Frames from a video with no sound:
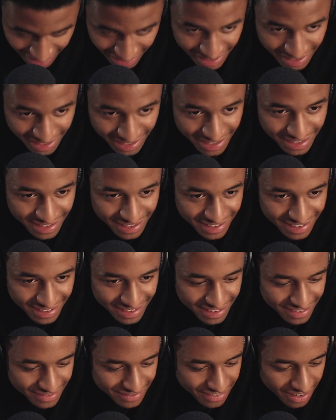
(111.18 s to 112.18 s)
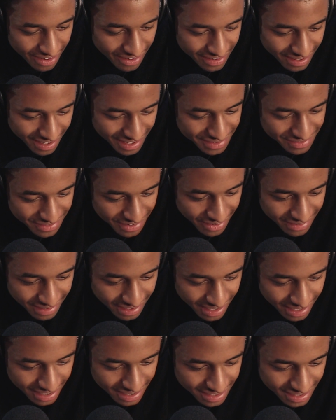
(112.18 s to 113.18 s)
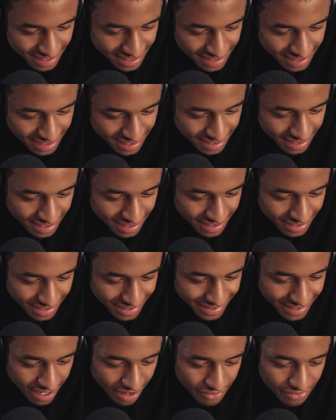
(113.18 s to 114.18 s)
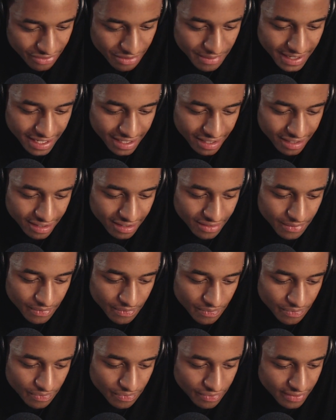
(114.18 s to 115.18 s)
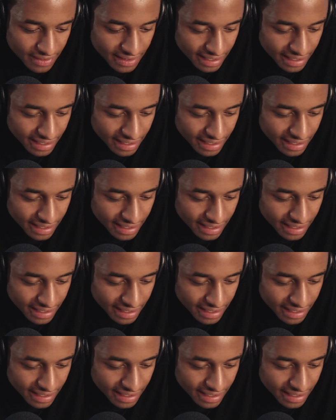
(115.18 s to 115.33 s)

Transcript: nice. Good spots. Very nice. Very nice. You didn't hear it from me. Nice smooth ground.